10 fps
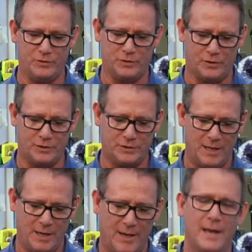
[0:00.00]
no charge.
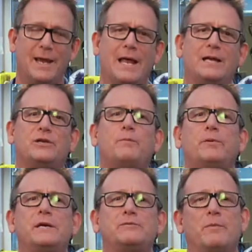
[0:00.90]
And do
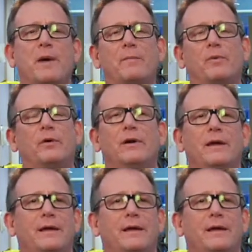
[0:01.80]
please remember,